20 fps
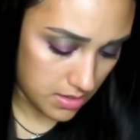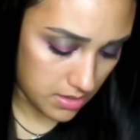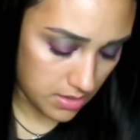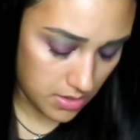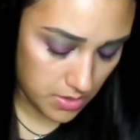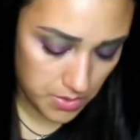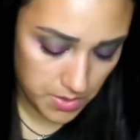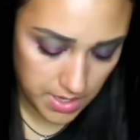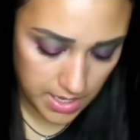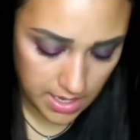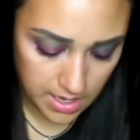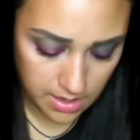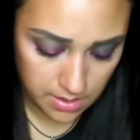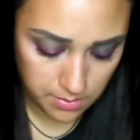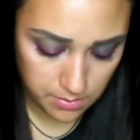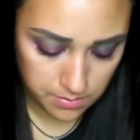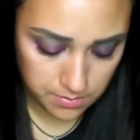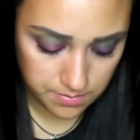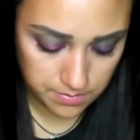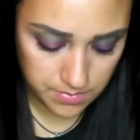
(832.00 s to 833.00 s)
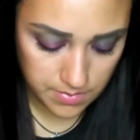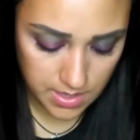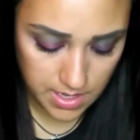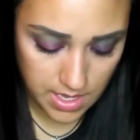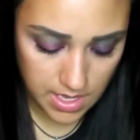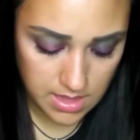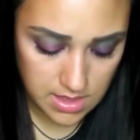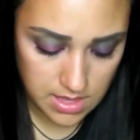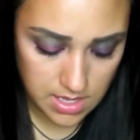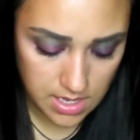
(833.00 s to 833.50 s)
Oh yeah.
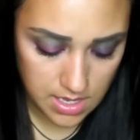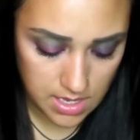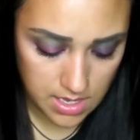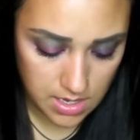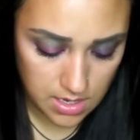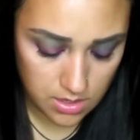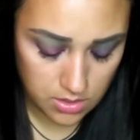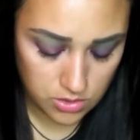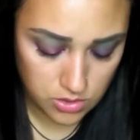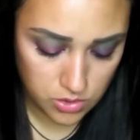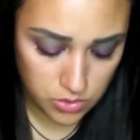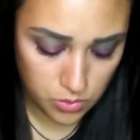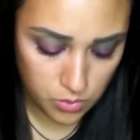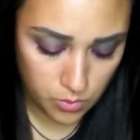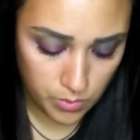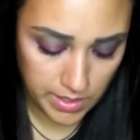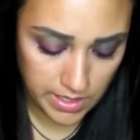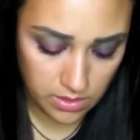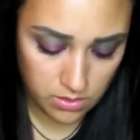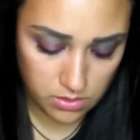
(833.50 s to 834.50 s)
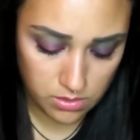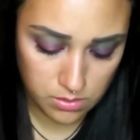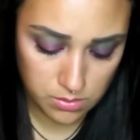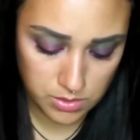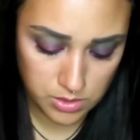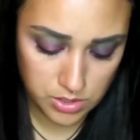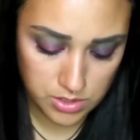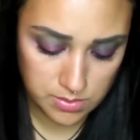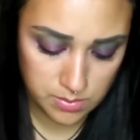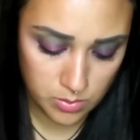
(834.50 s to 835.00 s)
And then Twinkle,
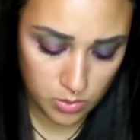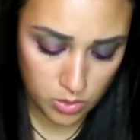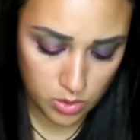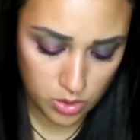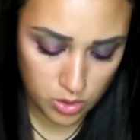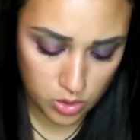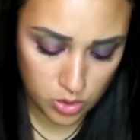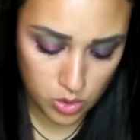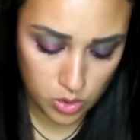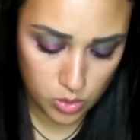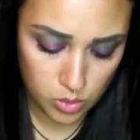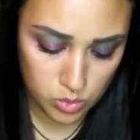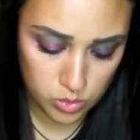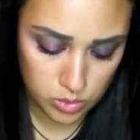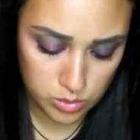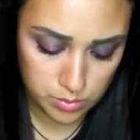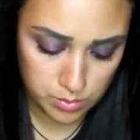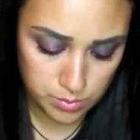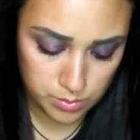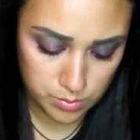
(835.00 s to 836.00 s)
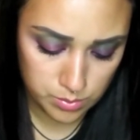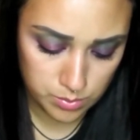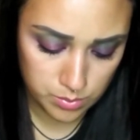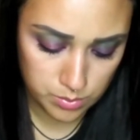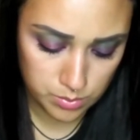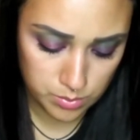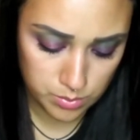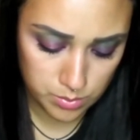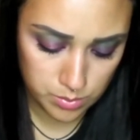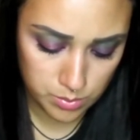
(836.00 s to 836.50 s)
which is more gold,
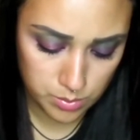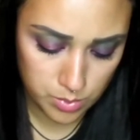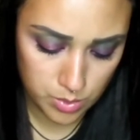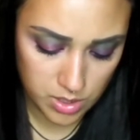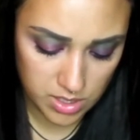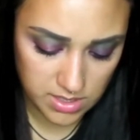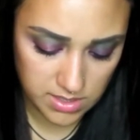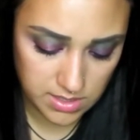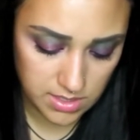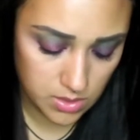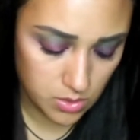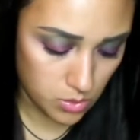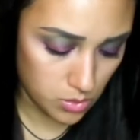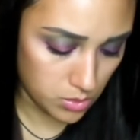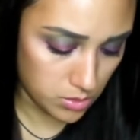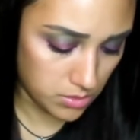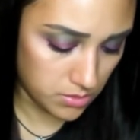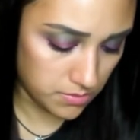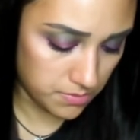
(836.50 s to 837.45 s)
bronzy gold.